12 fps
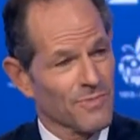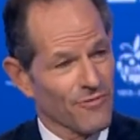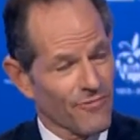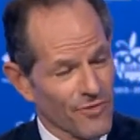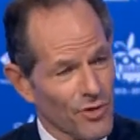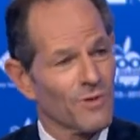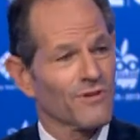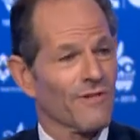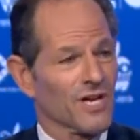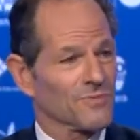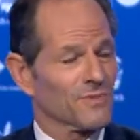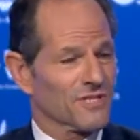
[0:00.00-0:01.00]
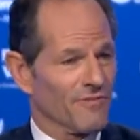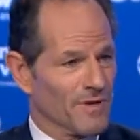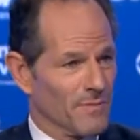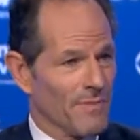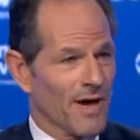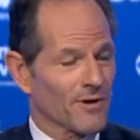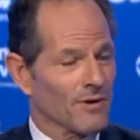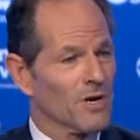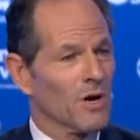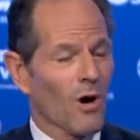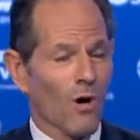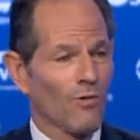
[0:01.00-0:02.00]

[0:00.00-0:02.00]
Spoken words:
but few investments have been better